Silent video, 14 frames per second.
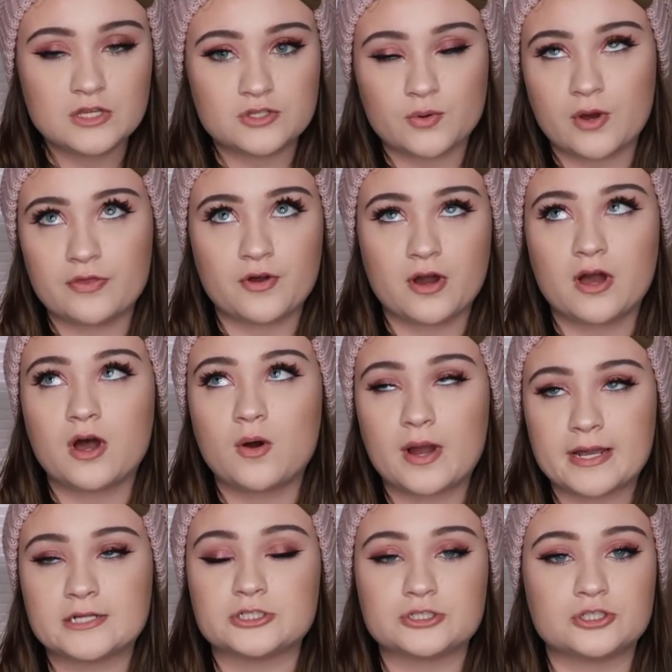So I thought, oh, I
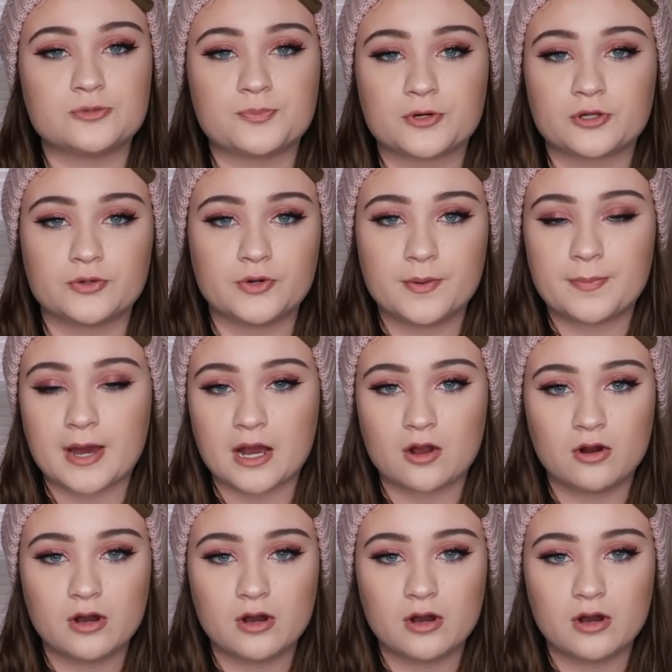can just super glue it back